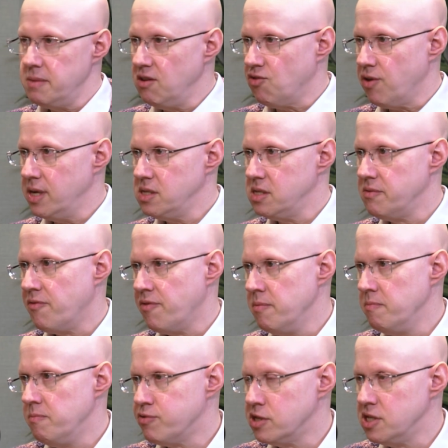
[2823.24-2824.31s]
interest
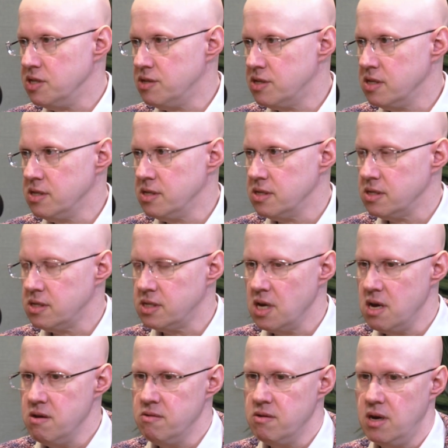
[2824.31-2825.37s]
from producers.
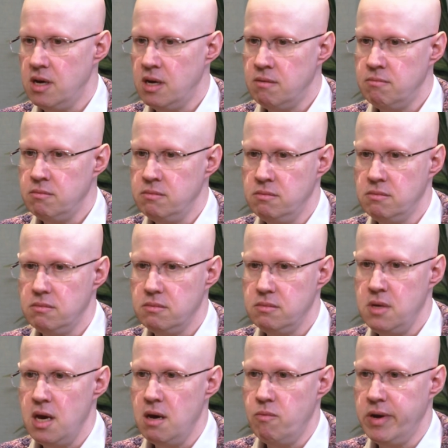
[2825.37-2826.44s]
So,
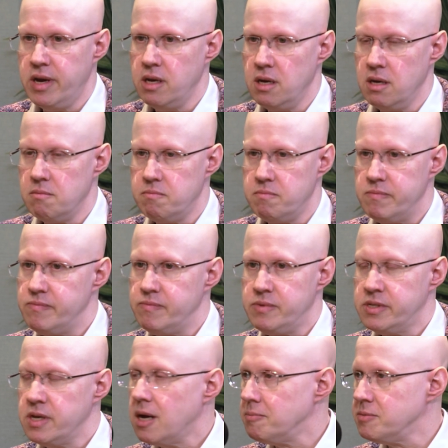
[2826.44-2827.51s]
yeah, we're going to
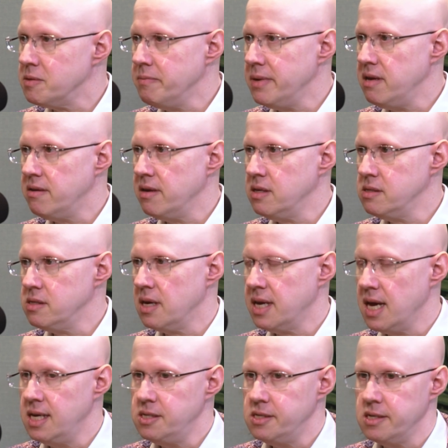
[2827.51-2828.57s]
set up some meetings, I
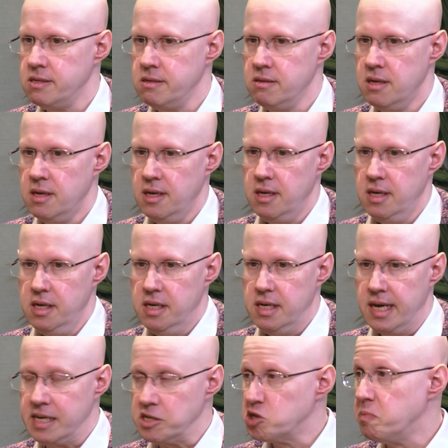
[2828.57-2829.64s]
guess, and
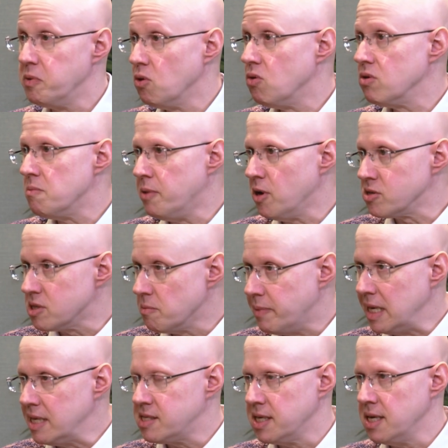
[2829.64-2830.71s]
explore the
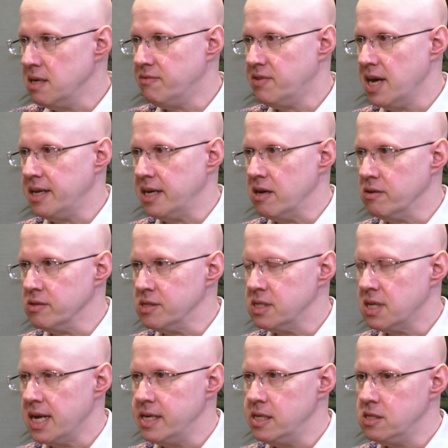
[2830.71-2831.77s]
possibility of getting it on
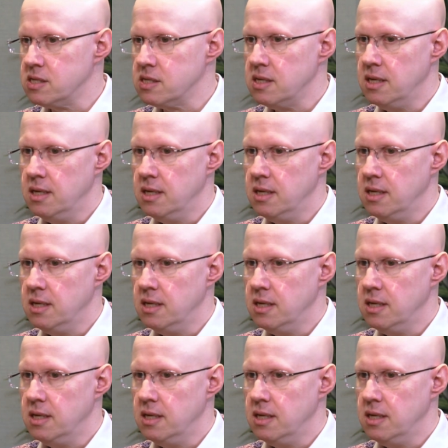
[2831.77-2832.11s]
stage.